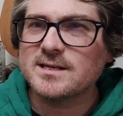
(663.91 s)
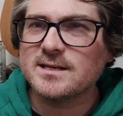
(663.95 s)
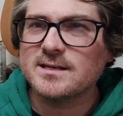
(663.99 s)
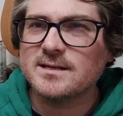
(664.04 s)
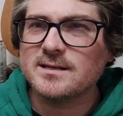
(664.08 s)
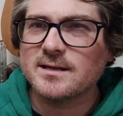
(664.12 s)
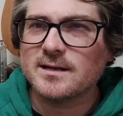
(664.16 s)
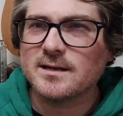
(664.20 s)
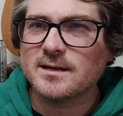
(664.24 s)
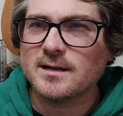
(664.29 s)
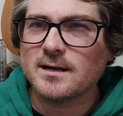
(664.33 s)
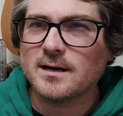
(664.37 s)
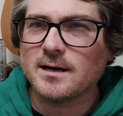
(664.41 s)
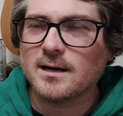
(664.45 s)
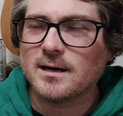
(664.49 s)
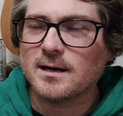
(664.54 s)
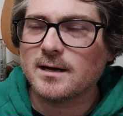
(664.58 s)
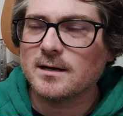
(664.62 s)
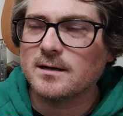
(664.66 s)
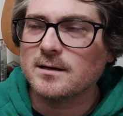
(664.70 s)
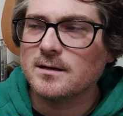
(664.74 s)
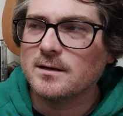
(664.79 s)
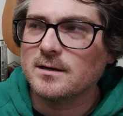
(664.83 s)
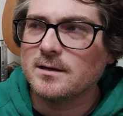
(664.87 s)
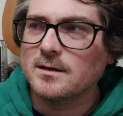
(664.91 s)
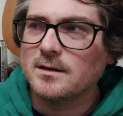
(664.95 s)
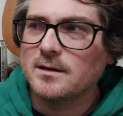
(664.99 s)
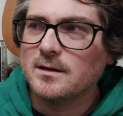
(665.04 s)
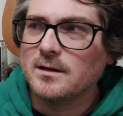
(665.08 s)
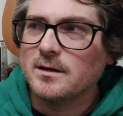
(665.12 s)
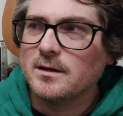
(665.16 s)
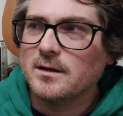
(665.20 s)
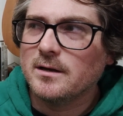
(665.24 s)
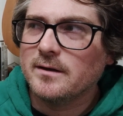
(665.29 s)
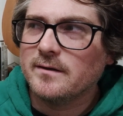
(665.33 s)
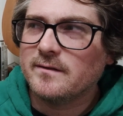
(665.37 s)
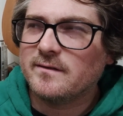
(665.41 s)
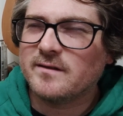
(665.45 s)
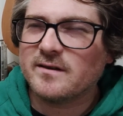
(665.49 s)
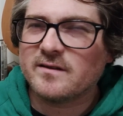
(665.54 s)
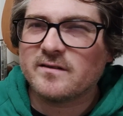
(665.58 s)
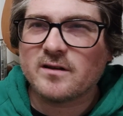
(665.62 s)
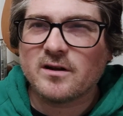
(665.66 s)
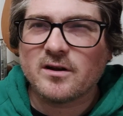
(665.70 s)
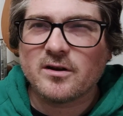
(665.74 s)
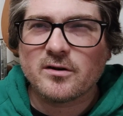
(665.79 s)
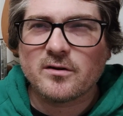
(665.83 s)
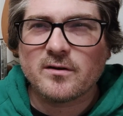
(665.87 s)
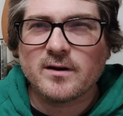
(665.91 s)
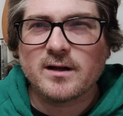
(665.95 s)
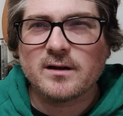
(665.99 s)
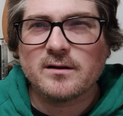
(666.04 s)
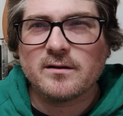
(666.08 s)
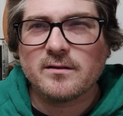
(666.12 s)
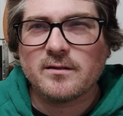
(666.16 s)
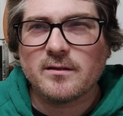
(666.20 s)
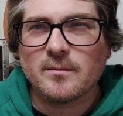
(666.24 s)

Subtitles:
He did Six Underground,